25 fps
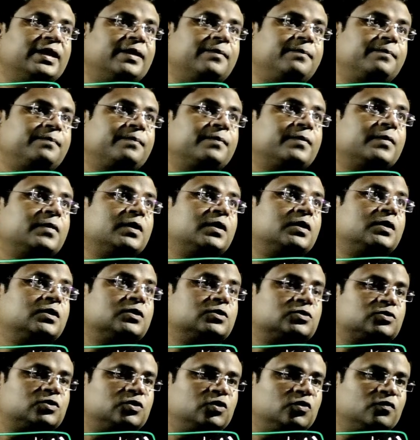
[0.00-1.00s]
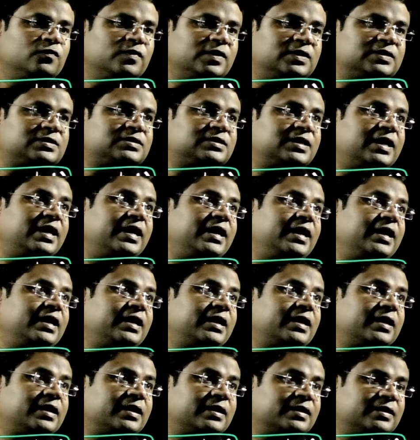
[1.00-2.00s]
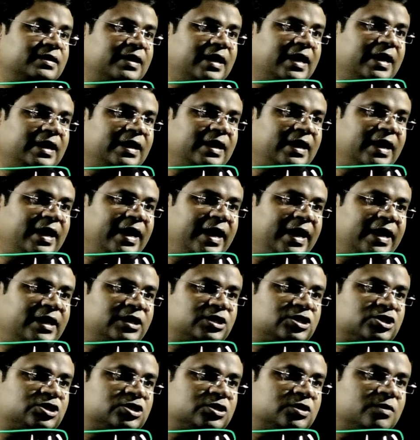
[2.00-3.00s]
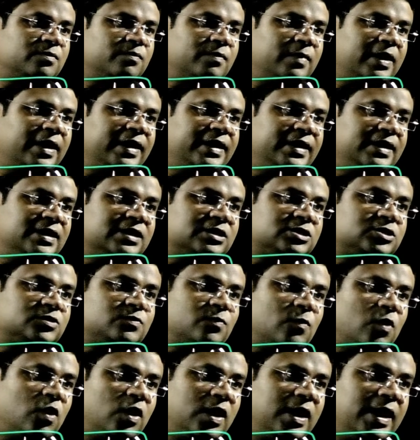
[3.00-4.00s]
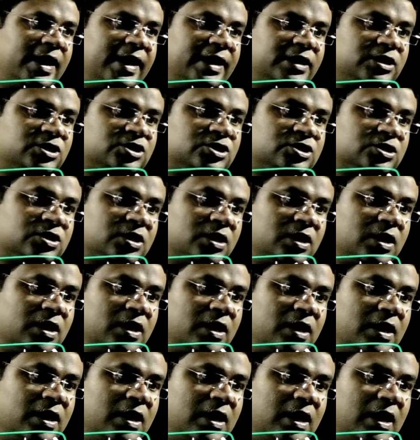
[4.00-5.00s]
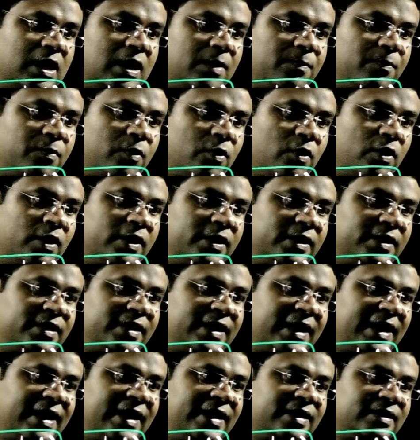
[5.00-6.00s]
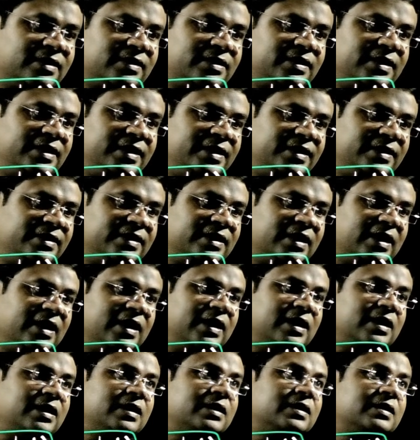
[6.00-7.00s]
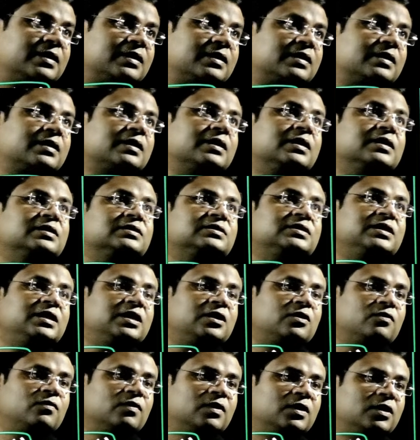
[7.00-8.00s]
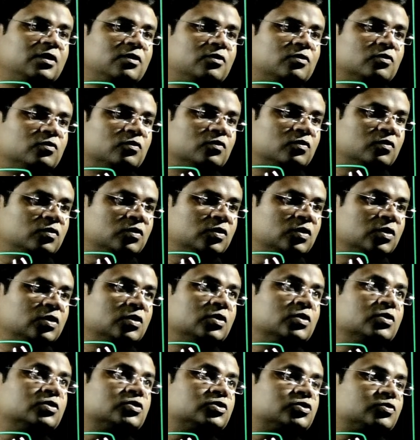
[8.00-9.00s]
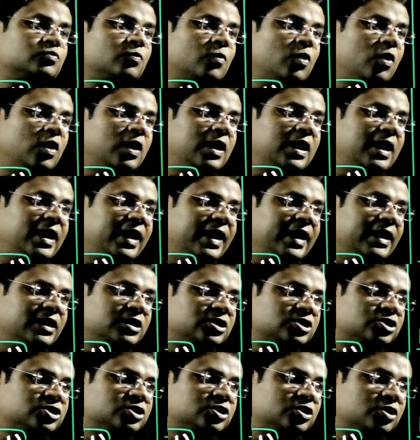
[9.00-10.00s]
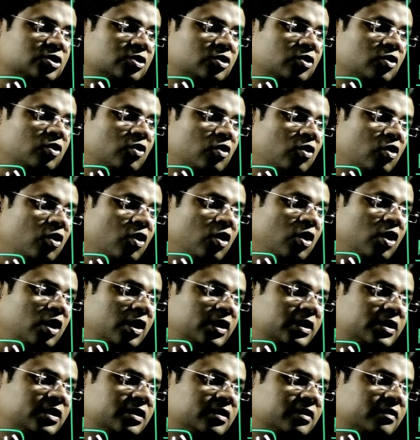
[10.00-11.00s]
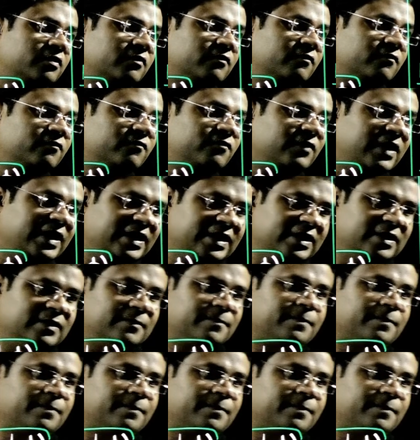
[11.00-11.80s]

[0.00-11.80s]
them. You will say that h minus small h upon tan theta is equal to small h cot phi.